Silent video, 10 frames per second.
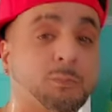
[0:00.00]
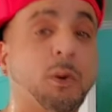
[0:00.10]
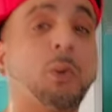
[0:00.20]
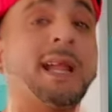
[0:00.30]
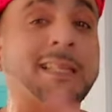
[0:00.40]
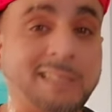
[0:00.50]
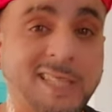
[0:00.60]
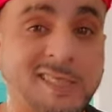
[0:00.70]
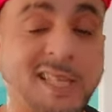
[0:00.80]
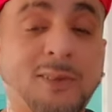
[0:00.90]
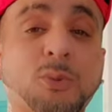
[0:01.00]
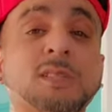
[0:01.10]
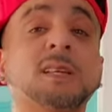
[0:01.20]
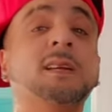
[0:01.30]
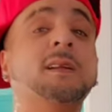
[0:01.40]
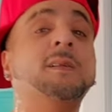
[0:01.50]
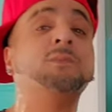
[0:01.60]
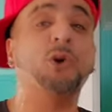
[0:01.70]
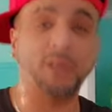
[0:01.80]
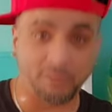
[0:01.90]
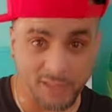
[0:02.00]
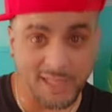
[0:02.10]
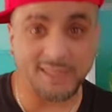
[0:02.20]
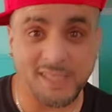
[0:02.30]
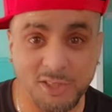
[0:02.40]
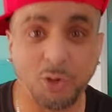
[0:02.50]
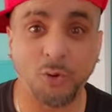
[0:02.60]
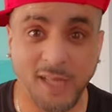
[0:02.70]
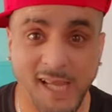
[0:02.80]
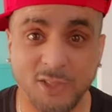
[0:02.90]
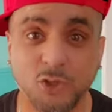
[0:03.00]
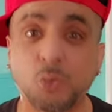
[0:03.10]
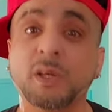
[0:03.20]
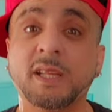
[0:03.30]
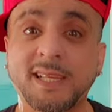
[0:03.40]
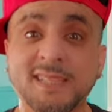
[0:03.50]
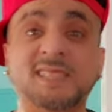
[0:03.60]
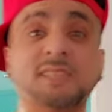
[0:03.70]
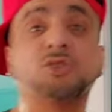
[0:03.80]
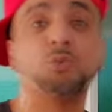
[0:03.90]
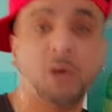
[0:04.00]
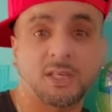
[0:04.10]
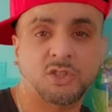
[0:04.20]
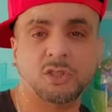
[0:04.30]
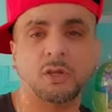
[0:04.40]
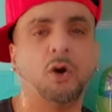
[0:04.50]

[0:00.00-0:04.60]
But what I did say was, don't ever let disco catch you in his situation